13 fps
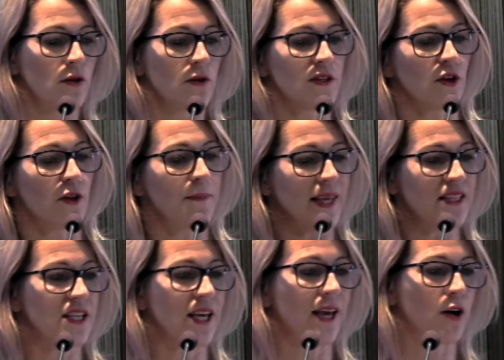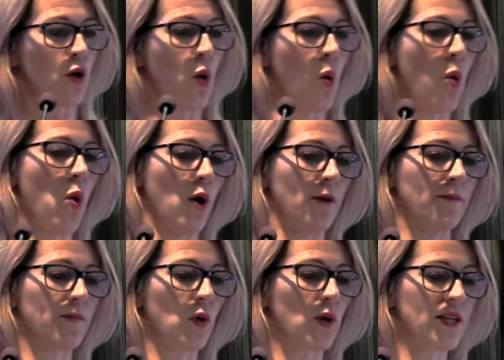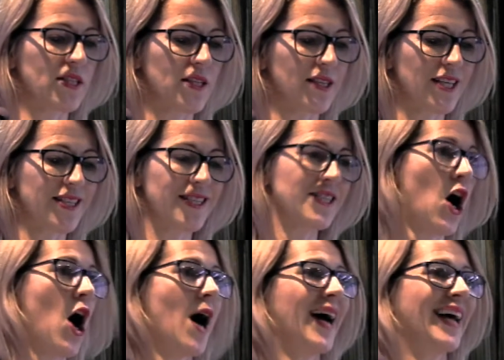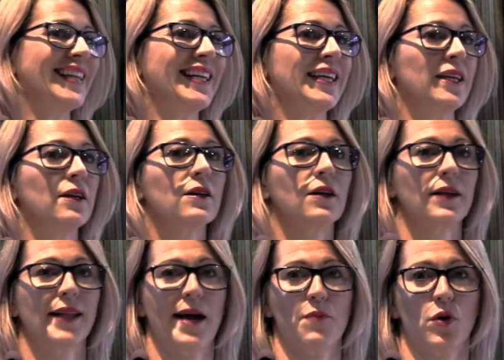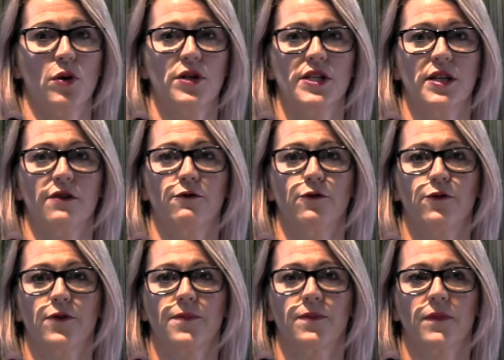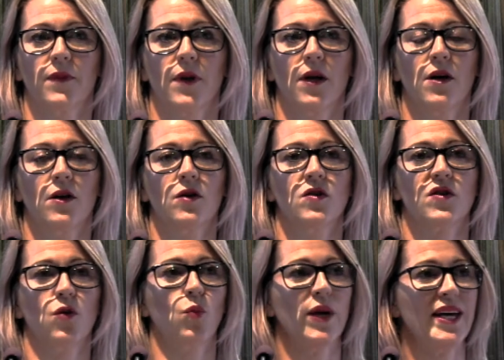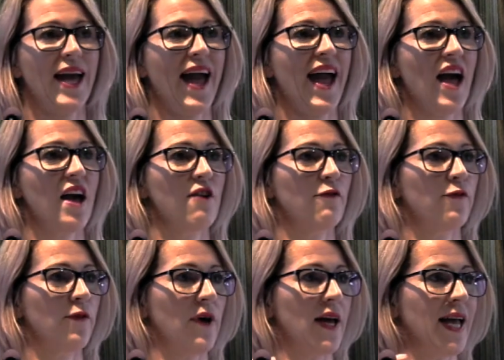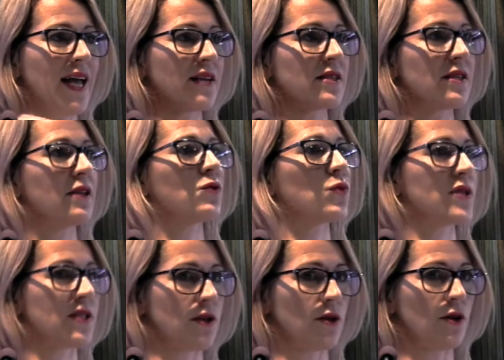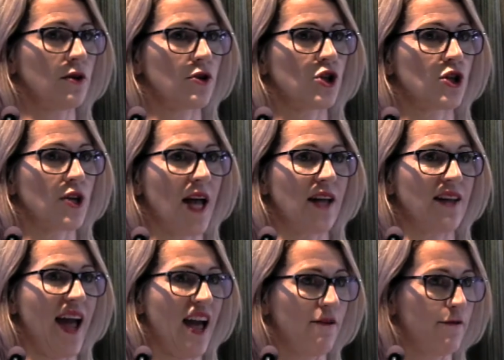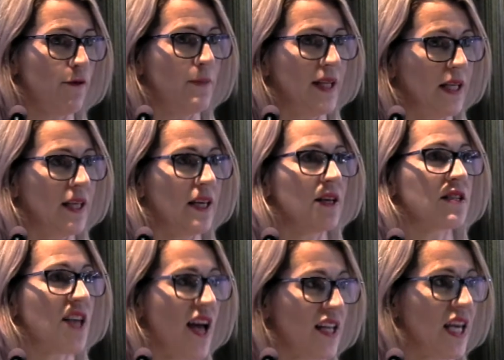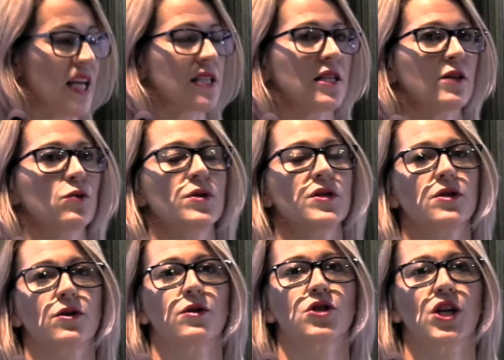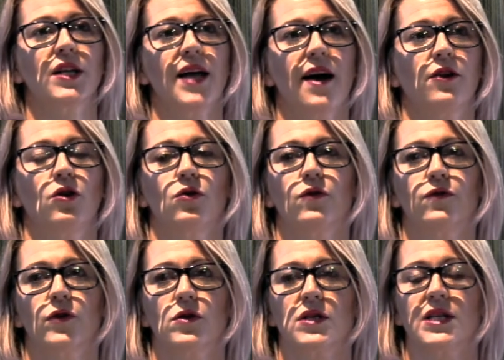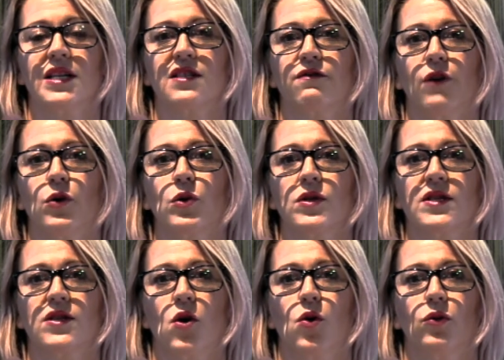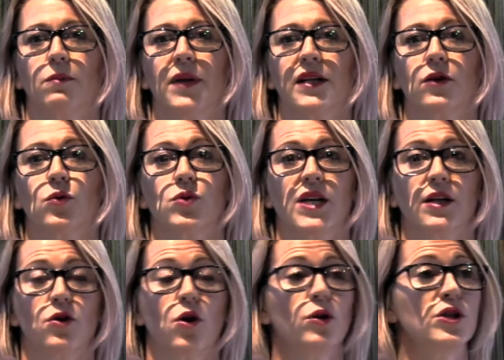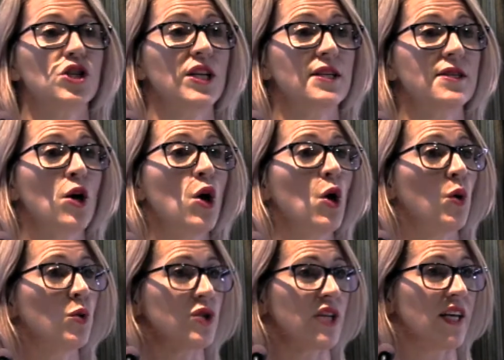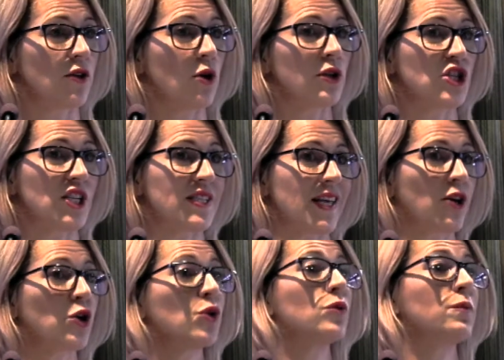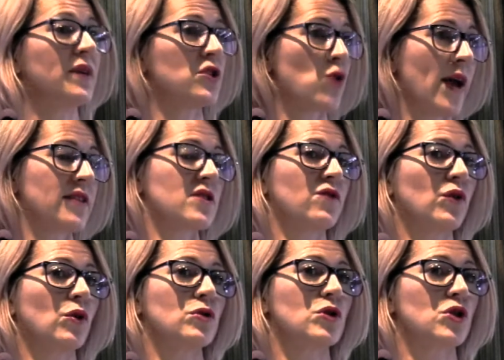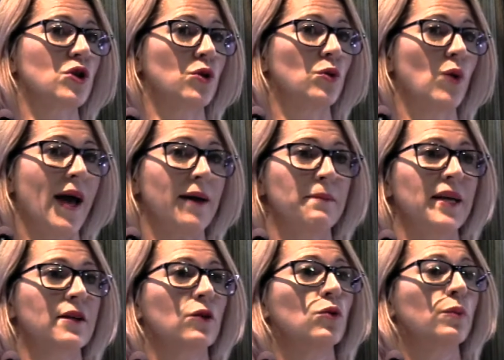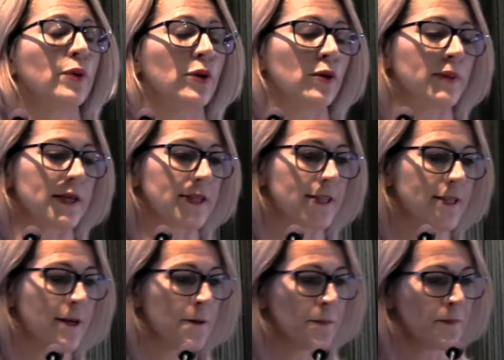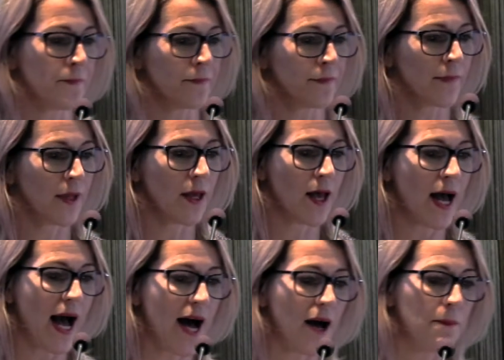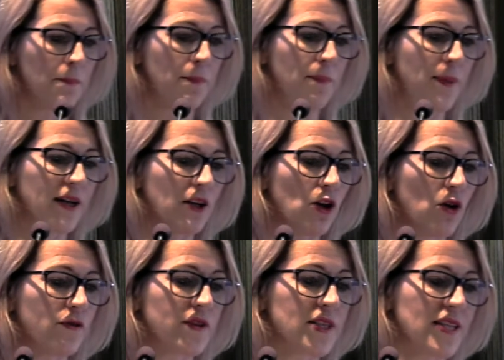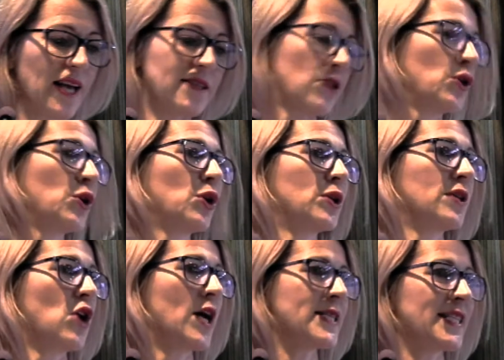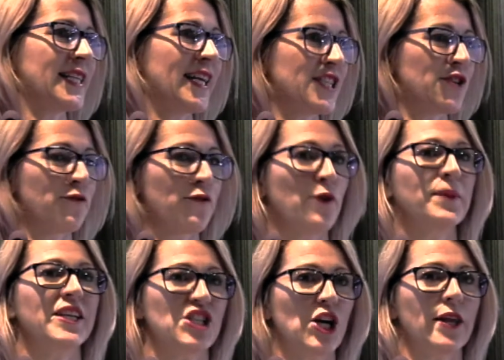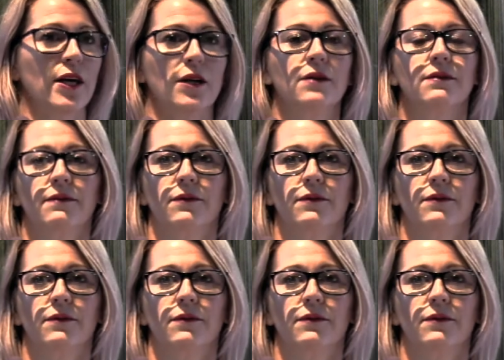So the MidTech Core, this is highly collaborative. So we have excellent research and have for many years had excellent research in our universities focused on medical technologies or technologies that could be transferred to a medical purpose. But a lot of this has occurred in isolation from each other.